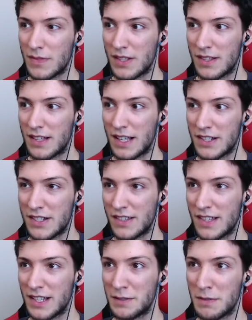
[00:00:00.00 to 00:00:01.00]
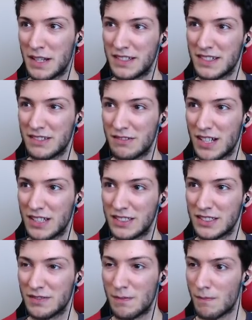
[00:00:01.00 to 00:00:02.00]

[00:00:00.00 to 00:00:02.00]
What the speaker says: It's like she's animated, right?